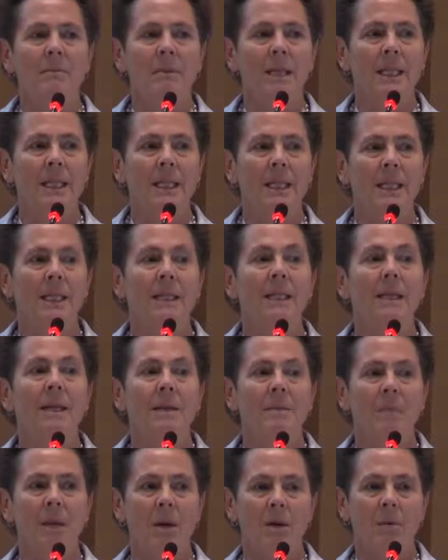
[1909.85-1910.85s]
meaning
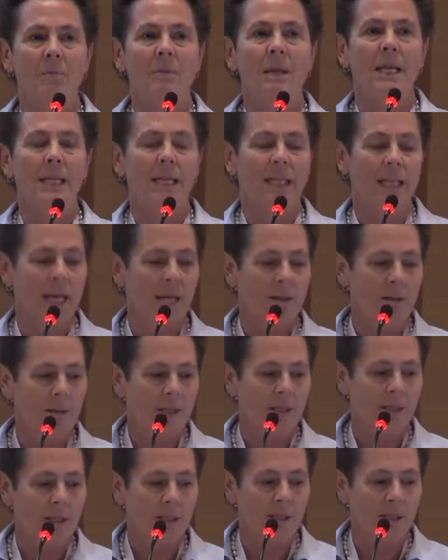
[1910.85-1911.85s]
power plant and
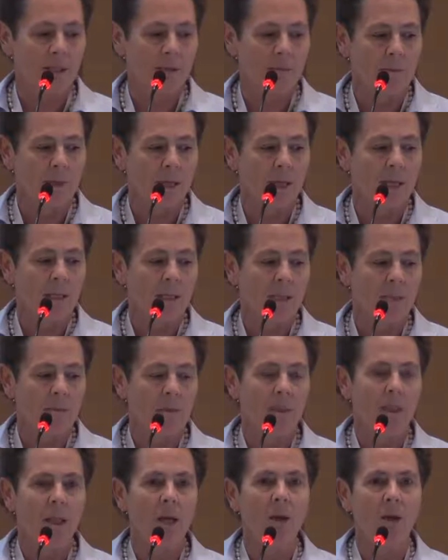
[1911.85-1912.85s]
gathering system, to
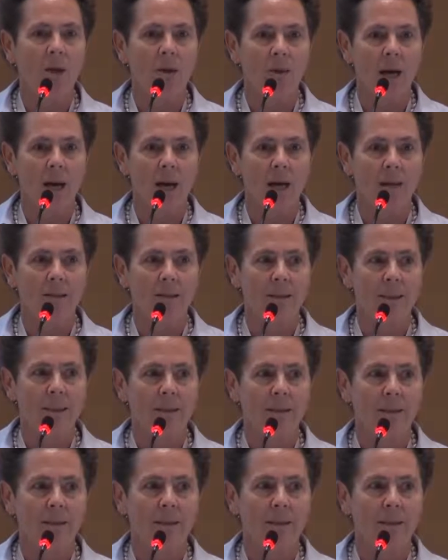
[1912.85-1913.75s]
below ground.